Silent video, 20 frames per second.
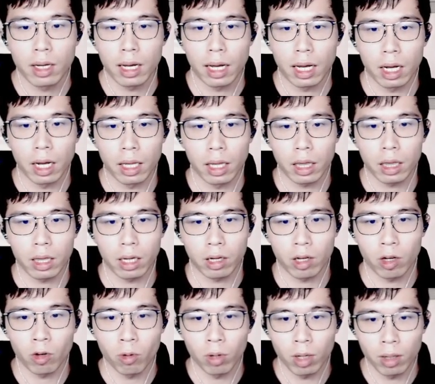and
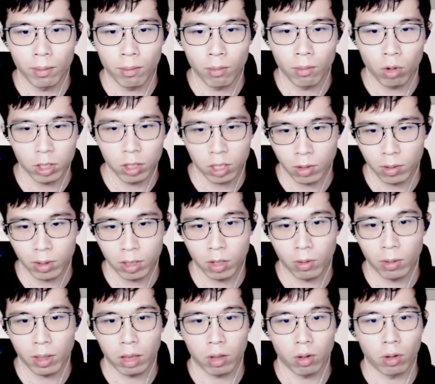secure more
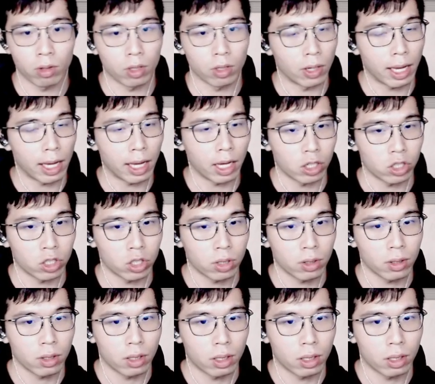territories on the edge.